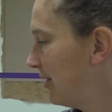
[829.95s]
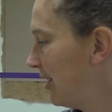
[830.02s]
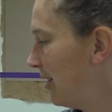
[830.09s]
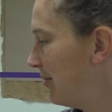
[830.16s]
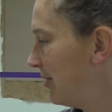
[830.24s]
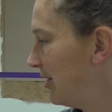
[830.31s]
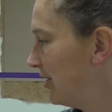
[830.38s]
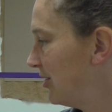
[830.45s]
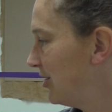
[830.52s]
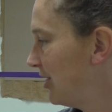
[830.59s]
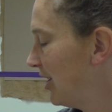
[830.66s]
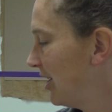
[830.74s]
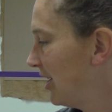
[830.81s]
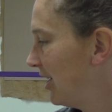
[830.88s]

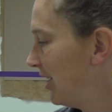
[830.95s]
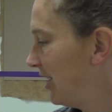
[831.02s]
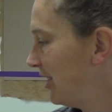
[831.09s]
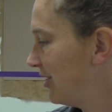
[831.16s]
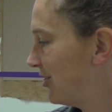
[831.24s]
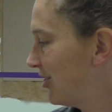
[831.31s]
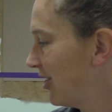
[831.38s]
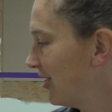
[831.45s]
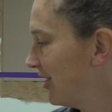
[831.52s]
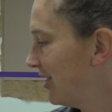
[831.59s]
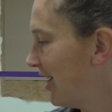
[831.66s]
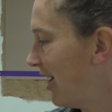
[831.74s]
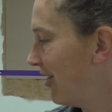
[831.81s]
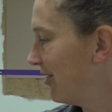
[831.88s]
image he
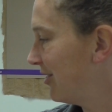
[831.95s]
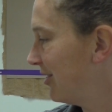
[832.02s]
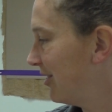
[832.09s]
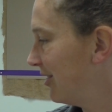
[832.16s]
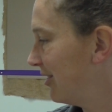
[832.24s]
charted out